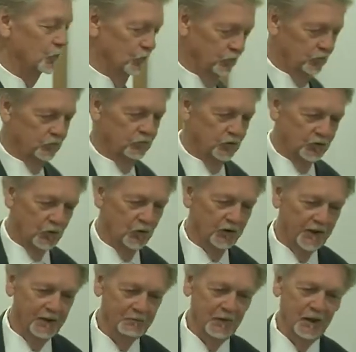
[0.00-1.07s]
and was
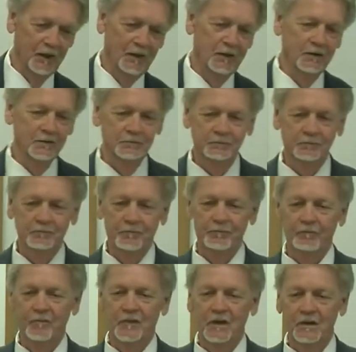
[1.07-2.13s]
going to get married and
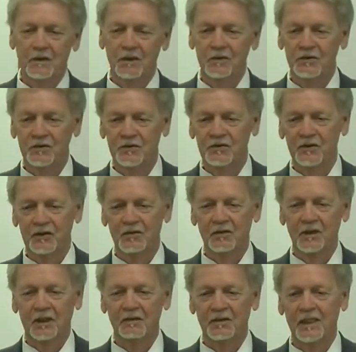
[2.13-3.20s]
uh, she said
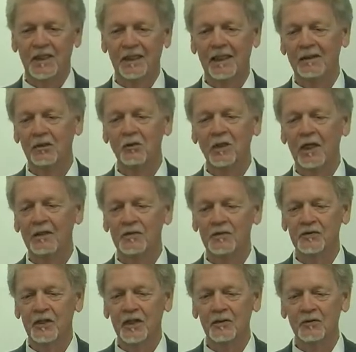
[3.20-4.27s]
now dad i know how you
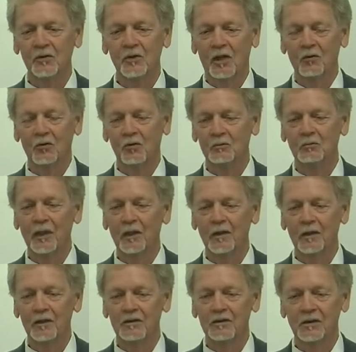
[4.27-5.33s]
stand you're not going to
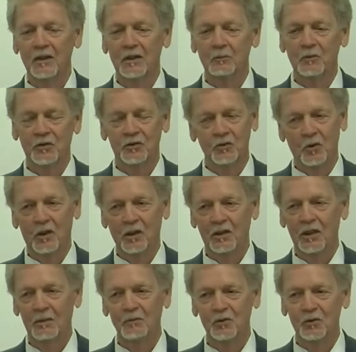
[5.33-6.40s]
marry us but you are
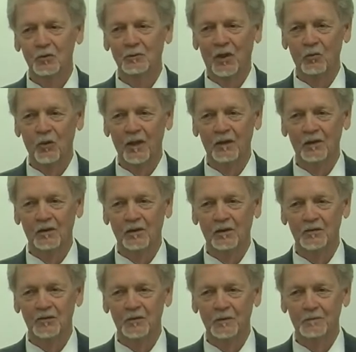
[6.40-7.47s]
coming to my wedding
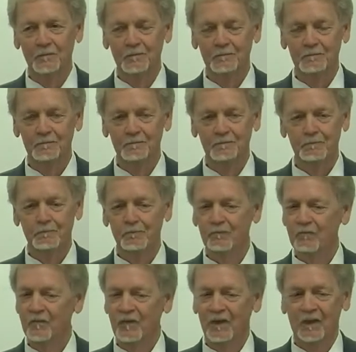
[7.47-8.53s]
aren't you
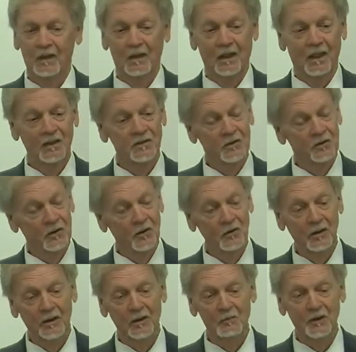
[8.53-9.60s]
i said
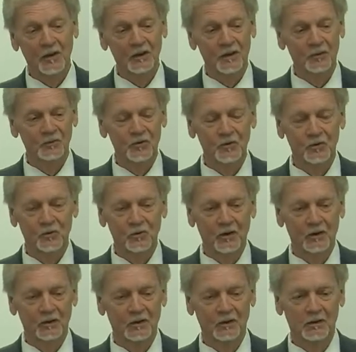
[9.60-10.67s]
no i am not coming to your
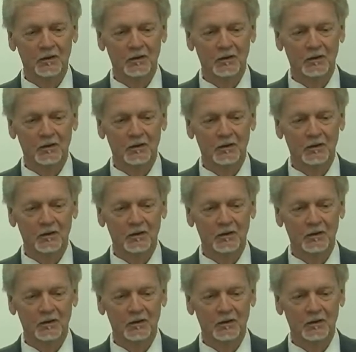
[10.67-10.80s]
wedding